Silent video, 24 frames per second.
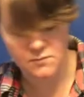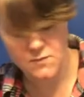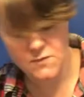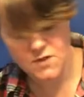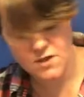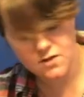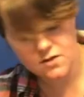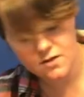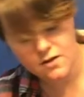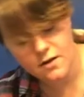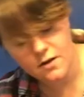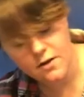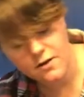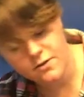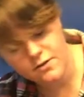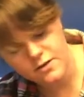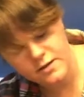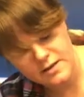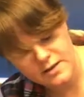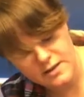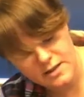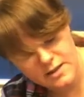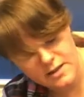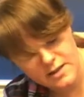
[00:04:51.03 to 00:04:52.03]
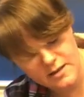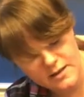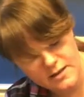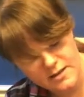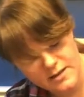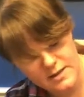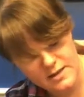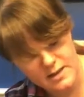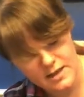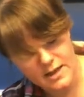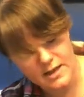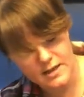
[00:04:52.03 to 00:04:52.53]
So there you can see this
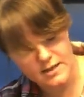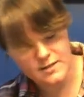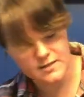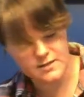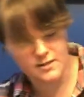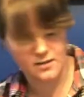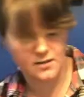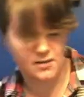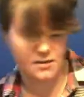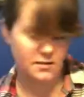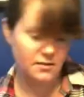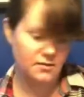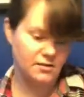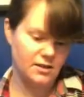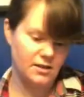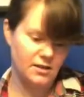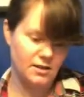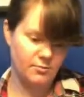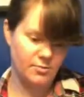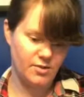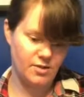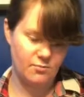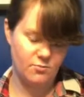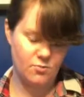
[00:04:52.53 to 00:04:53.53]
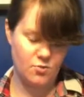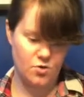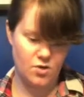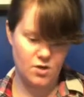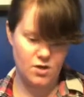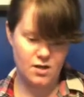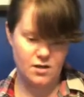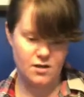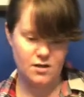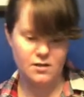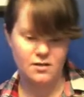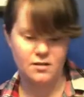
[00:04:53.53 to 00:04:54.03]
side is looking a little bit
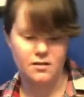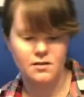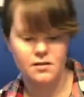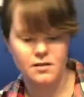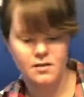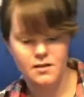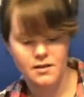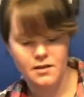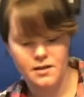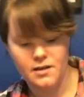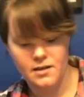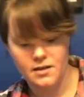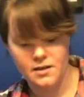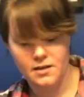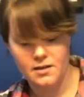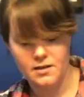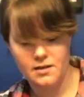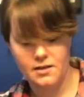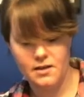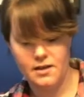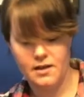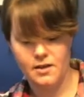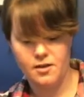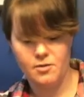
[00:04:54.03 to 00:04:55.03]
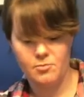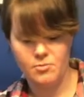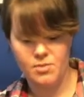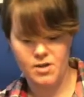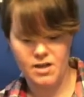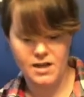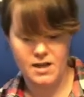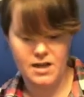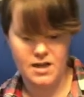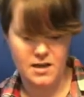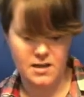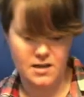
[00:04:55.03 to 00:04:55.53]
more like a
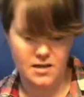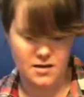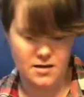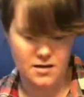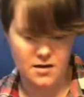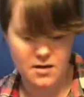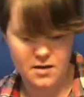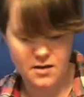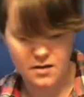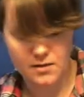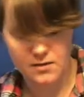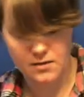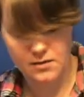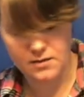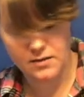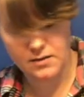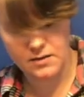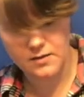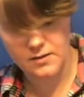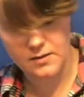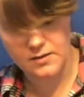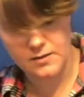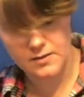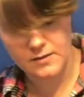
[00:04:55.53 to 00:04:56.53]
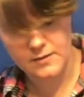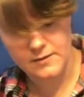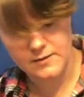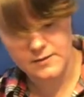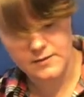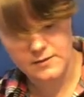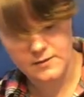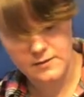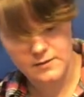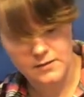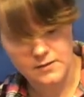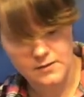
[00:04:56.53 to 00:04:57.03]
bunny ear.
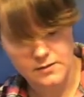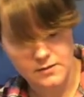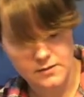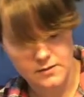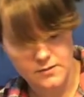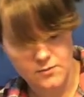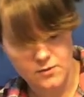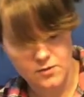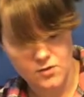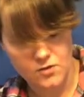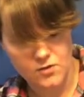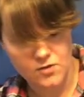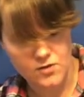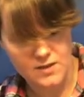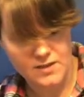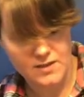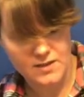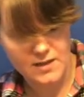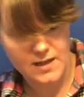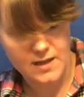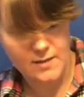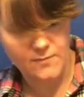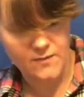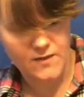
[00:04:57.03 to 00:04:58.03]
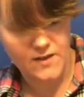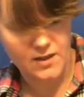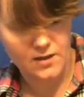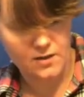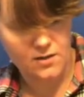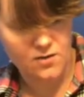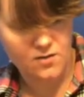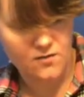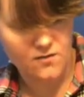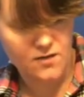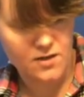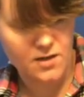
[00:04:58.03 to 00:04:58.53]
I'm going to do the same thing
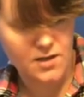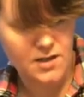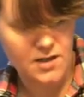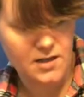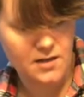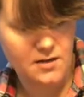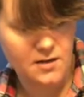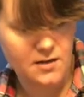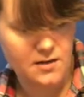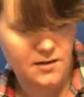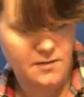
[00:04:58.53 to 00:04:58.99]
over here.